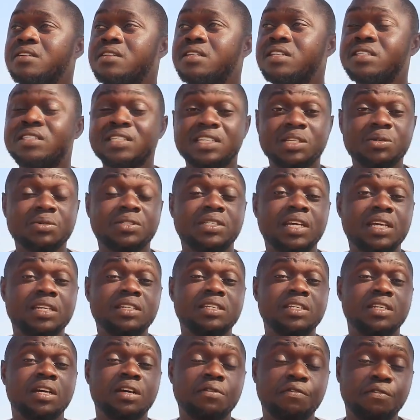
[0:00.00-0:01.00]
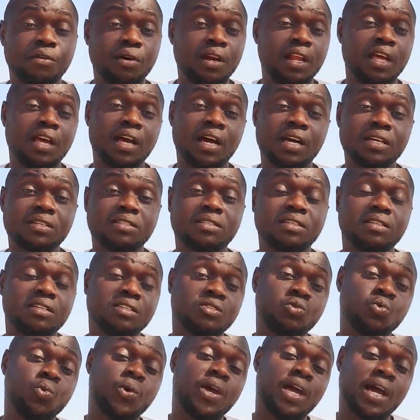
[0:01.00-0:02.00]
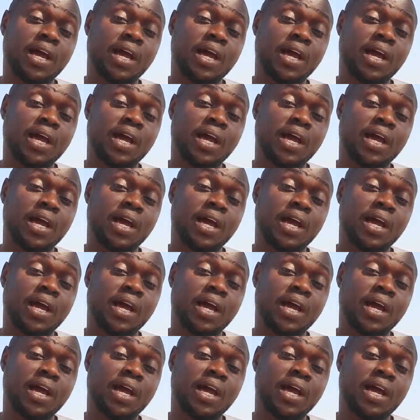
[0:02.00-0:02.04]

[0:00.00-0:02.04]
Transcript: the skill set needed for layers is way